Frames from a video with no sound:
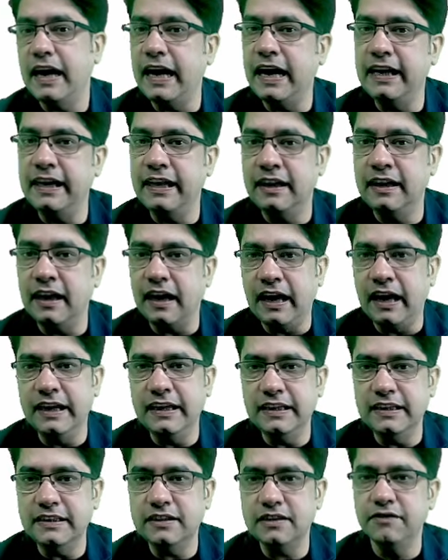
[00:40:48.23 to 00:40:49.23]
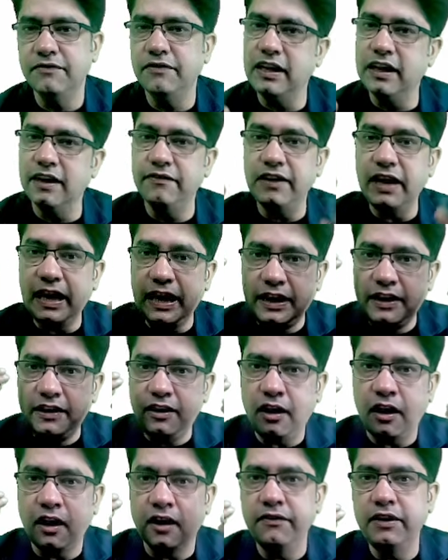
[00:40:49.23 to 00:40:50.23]
and in eyes we give
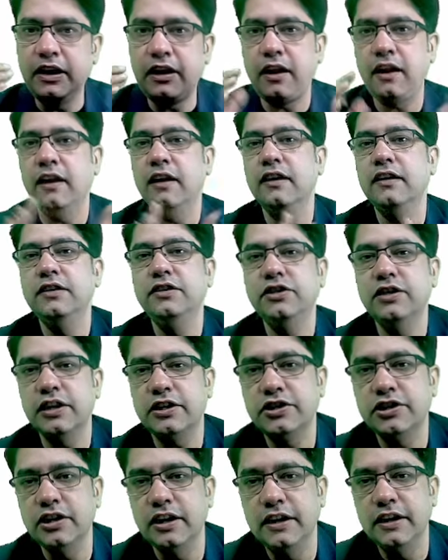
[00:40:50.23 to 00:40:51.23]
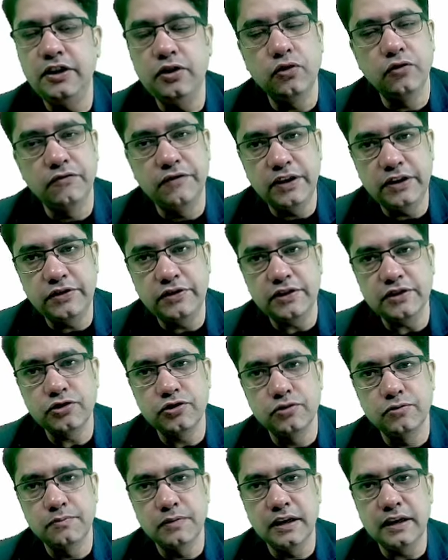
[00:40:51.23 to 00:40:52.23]
intravitreal injection into vitreous
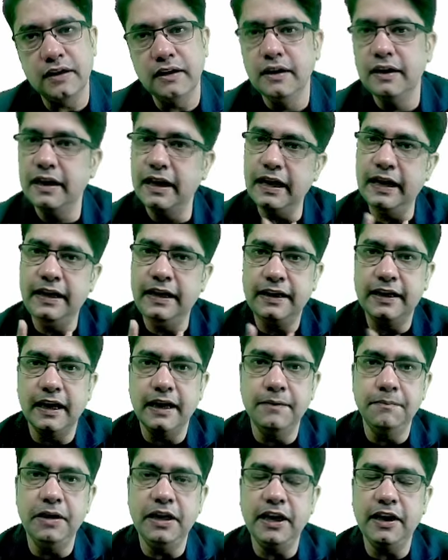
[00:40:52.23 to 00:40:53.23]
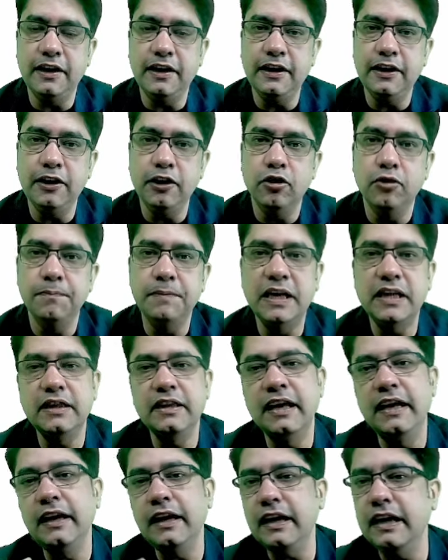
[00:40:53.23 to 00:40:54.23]
tumor in diabetic
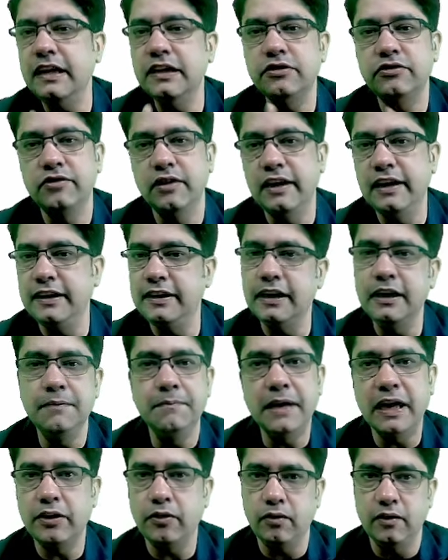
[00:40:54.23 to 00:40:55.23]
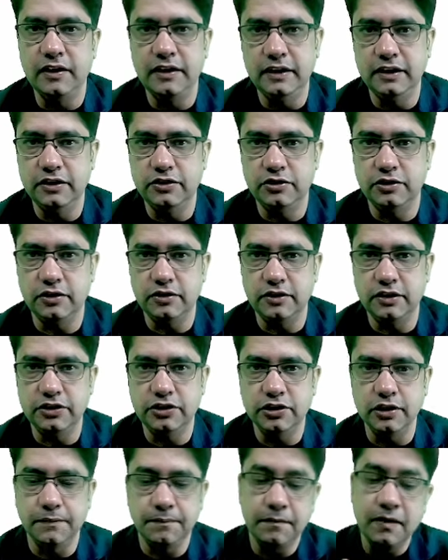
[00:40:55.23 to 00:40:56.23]
retinopathy and age-related macular
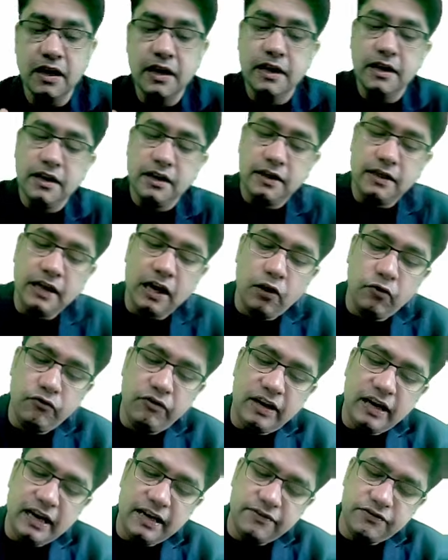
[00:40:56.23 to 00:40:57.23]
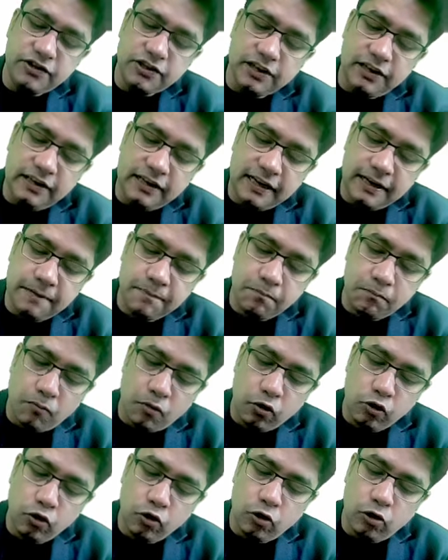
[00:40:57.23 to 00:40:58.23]
degeneration. Now we have certain
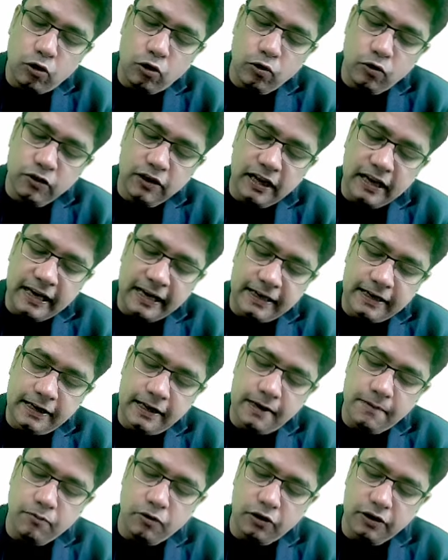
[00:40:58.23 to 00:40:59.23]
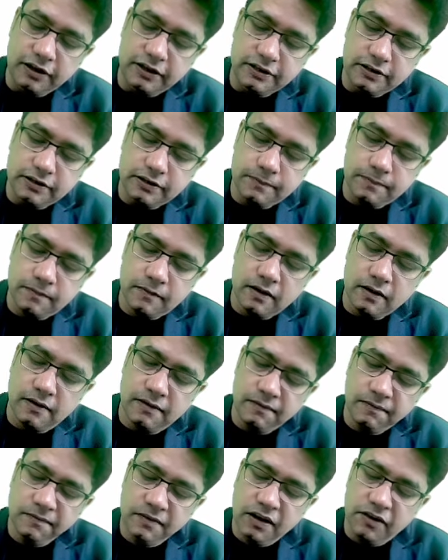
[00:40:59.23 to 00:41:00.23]
monoclonal antibodies
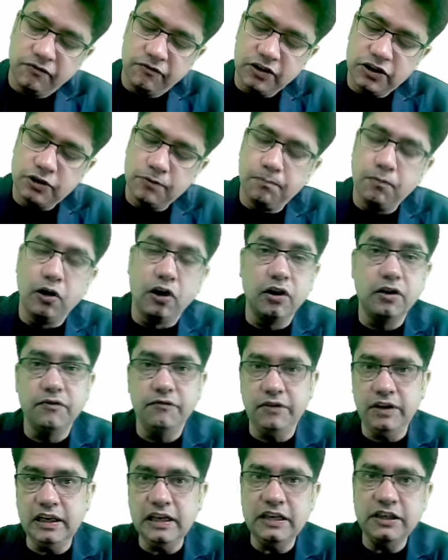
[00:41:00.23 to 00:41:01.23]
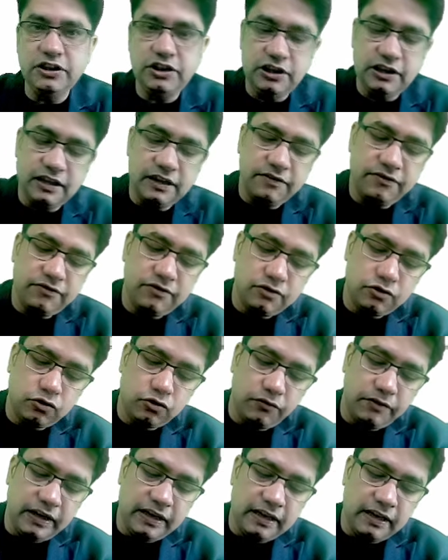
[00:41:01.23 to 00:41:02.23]
which block VEGF.
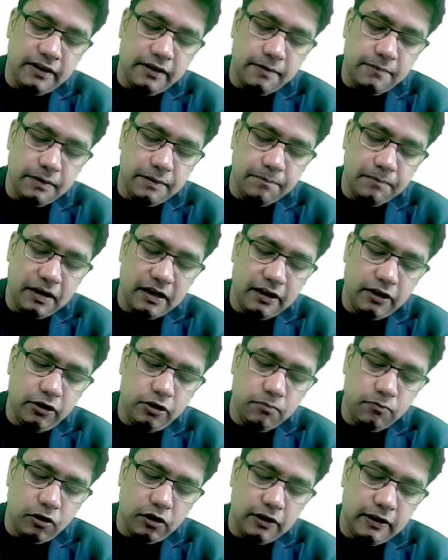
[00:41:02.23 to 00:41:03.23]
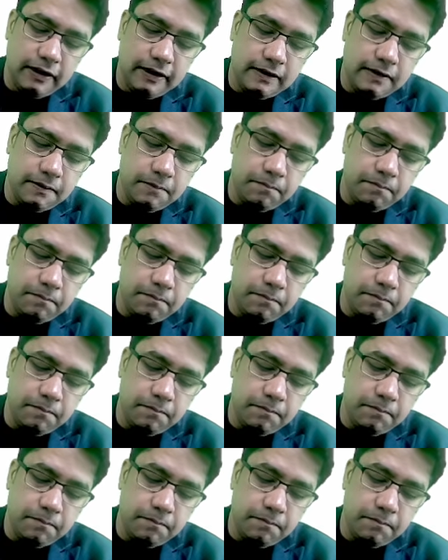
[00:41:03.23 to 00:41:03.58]
So we can remember a mnemonic: